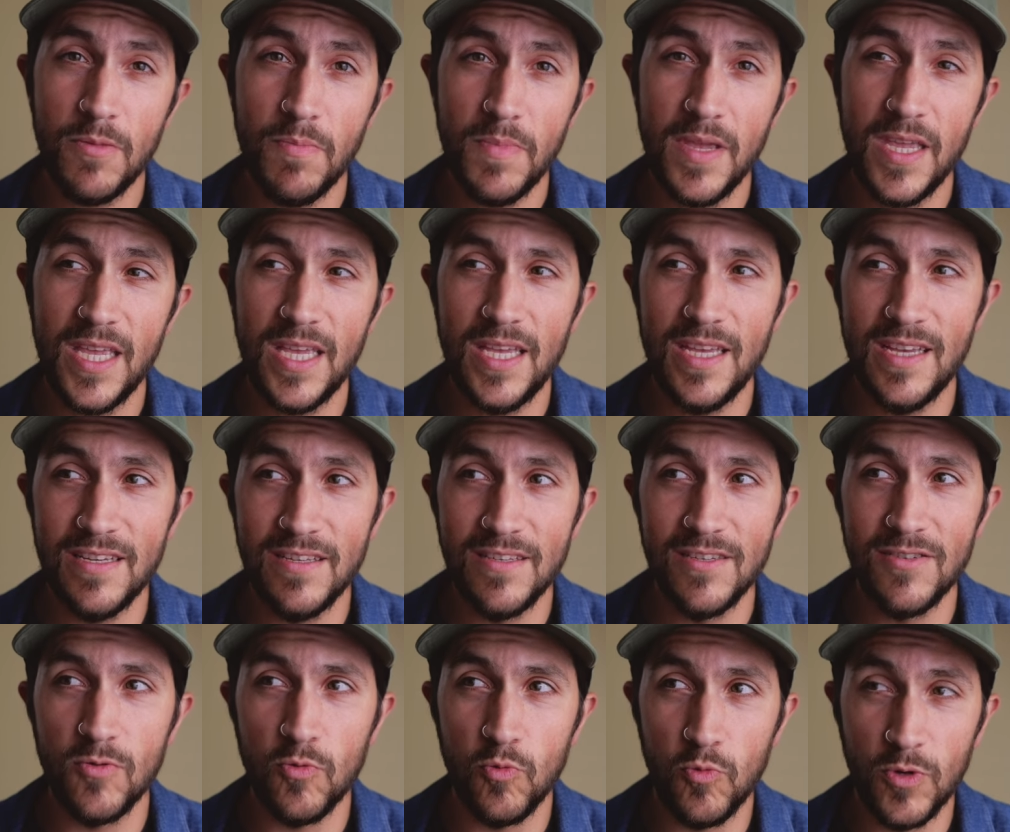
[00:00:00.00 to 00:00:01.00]
with me
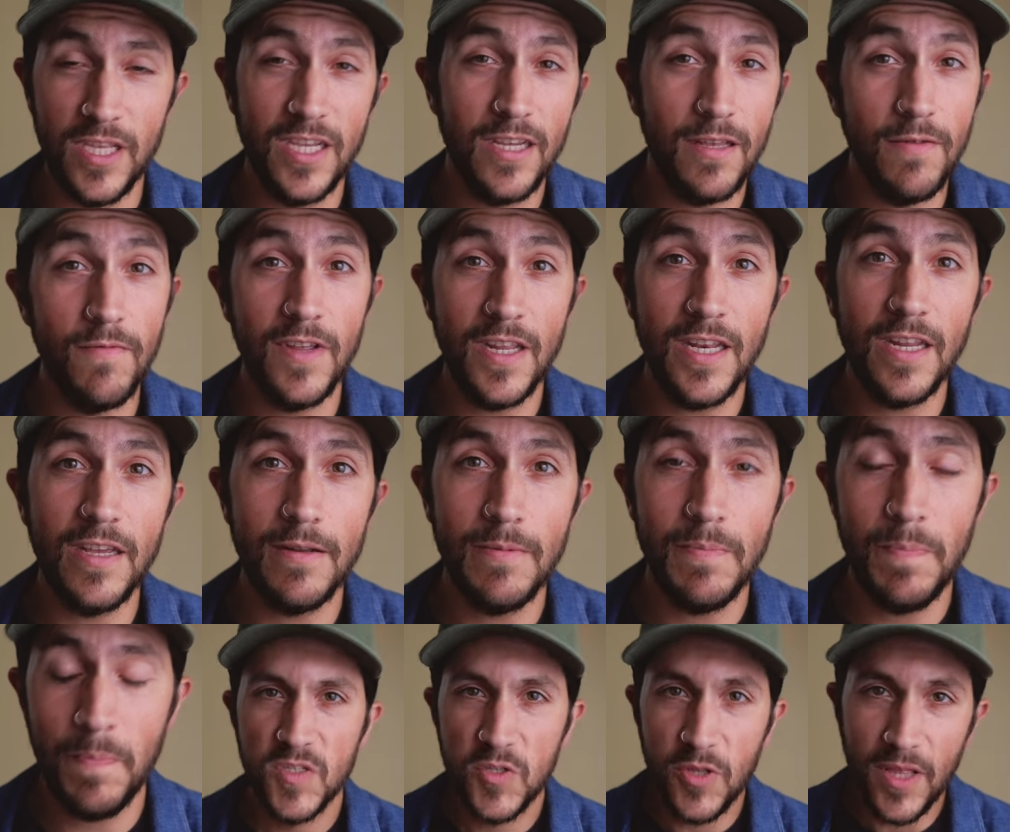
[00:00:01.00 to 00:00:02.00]
is really convenient.
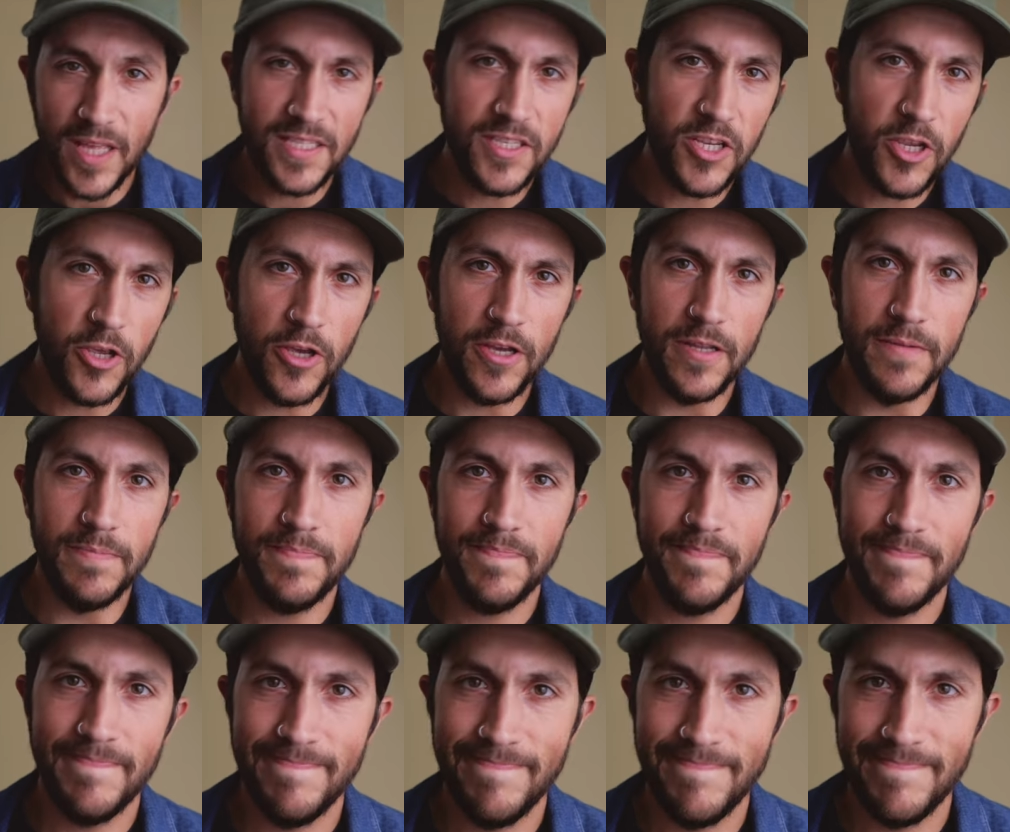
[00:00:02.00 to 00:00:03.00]
So that's the good.
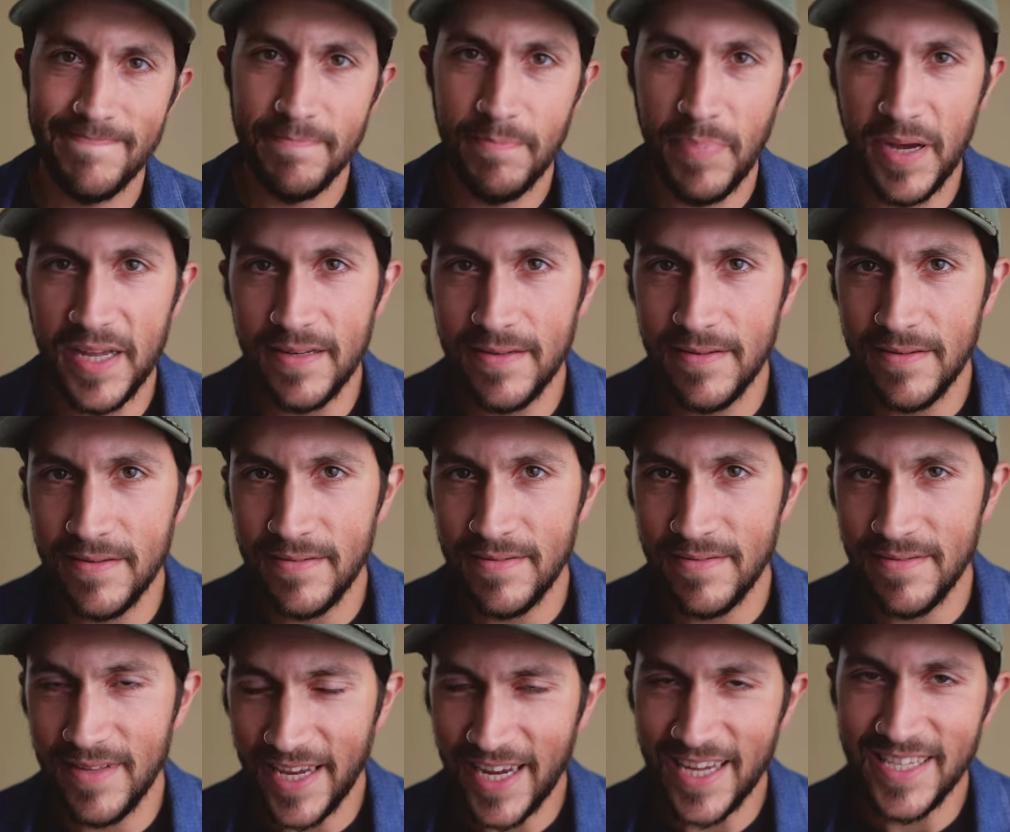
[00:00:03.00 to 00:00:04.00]
But
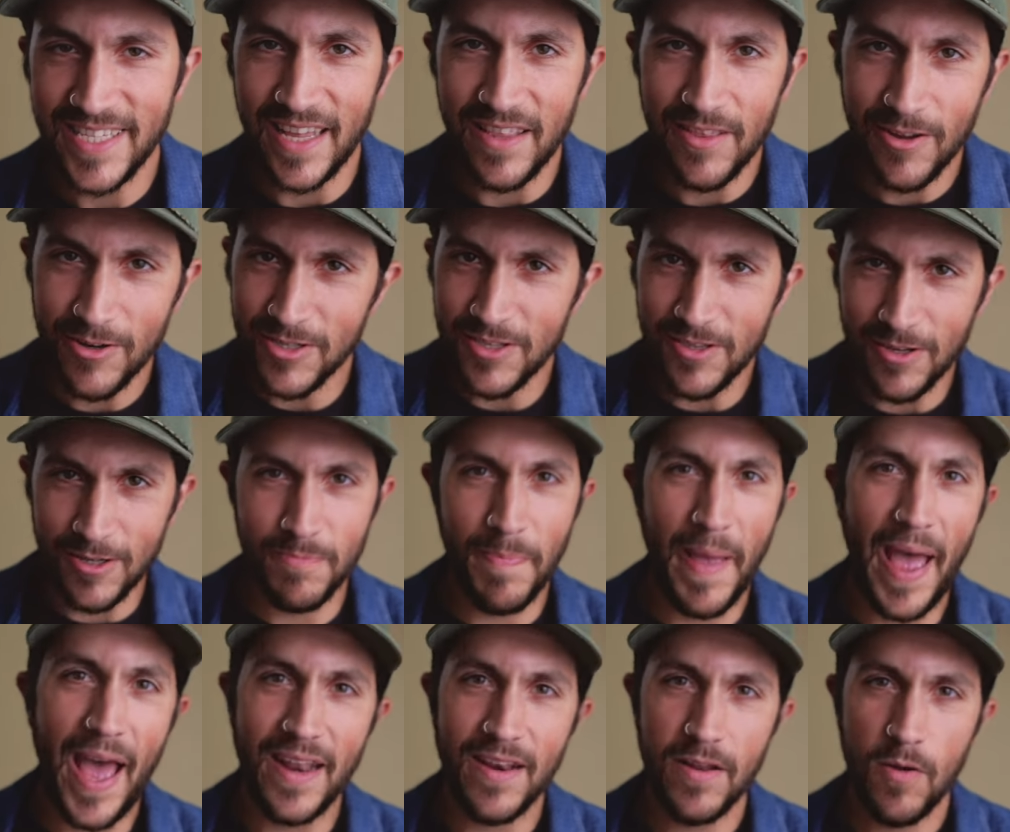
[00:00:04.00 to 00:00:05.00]
like I said, there's
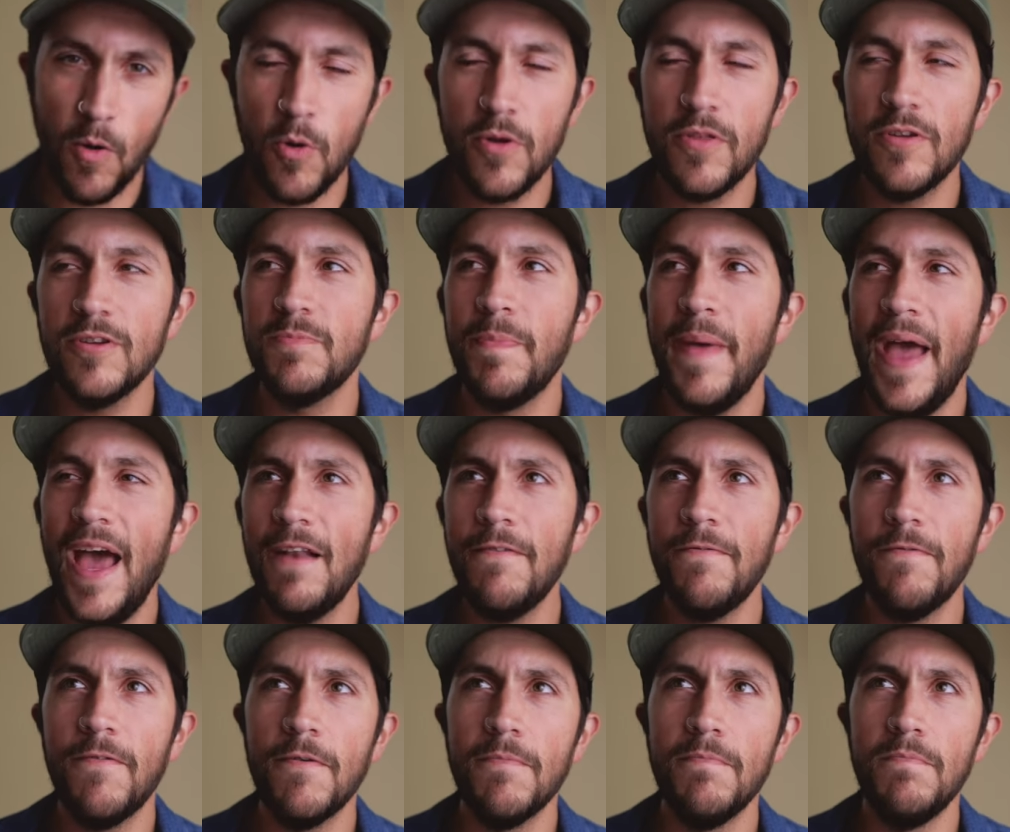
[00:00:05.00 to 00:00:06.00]
bad, or there's bad
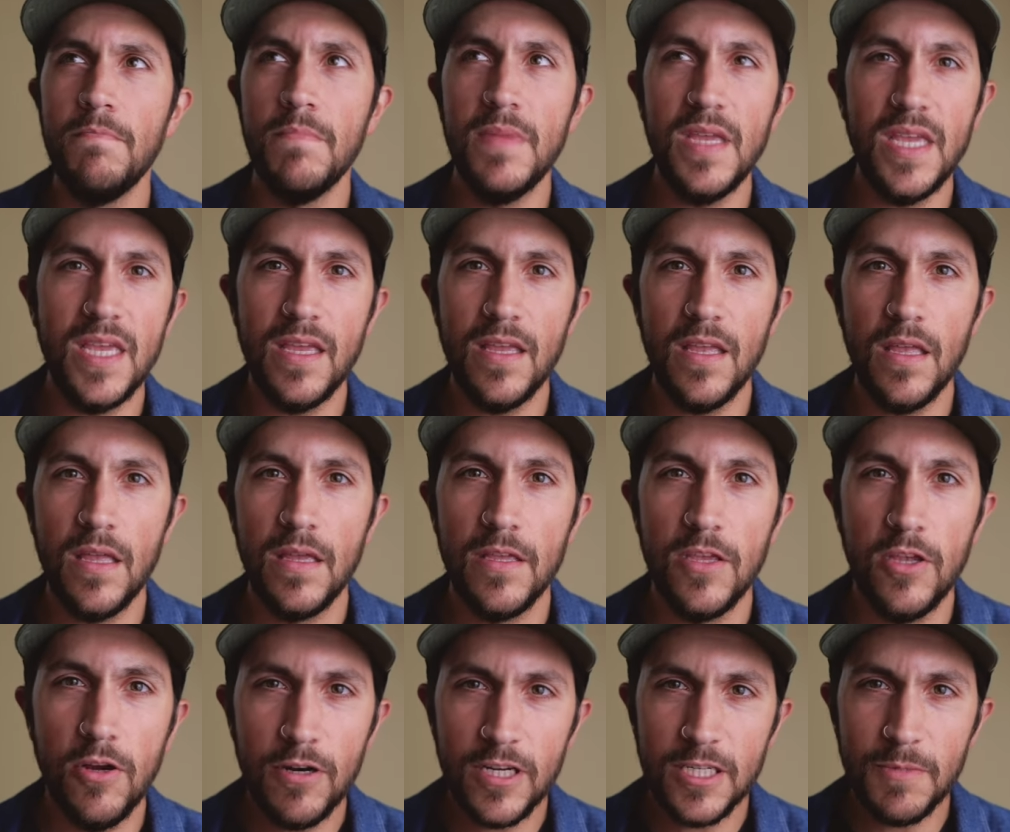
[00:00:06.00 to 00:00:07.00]
for me.
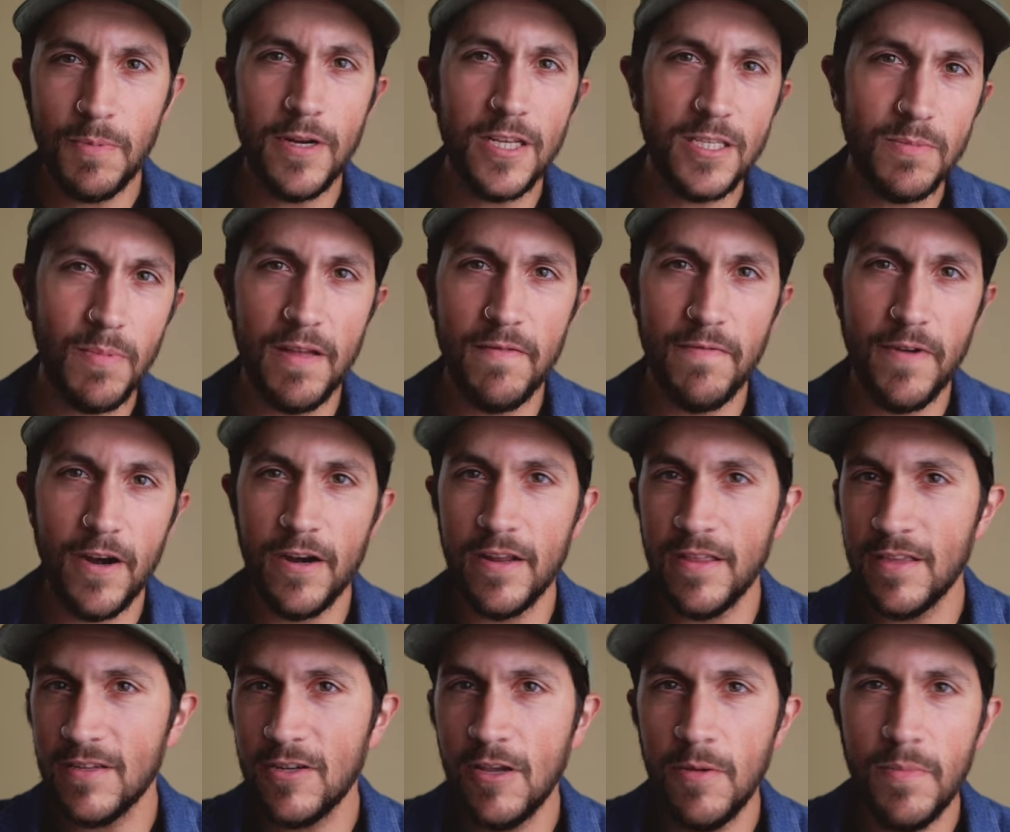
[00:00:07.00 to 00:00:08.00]
Your experience might vary.
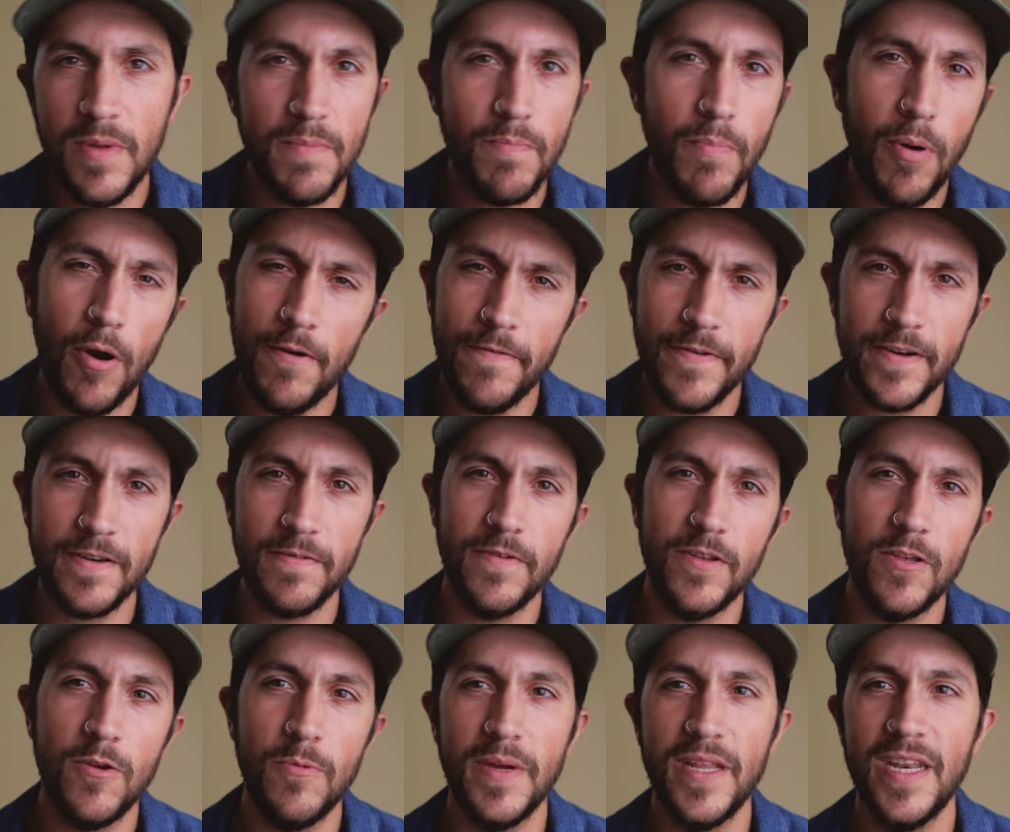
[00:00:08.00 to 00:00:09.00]
This could be perfect for
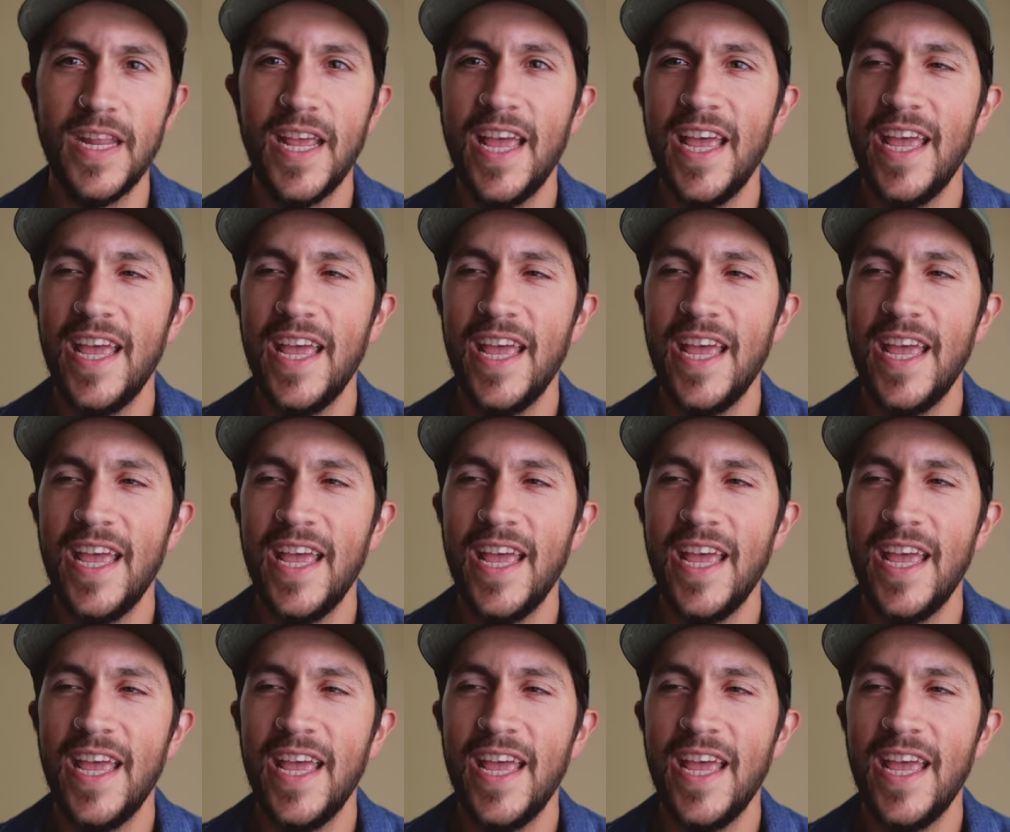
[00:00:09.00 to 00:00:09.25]
you, but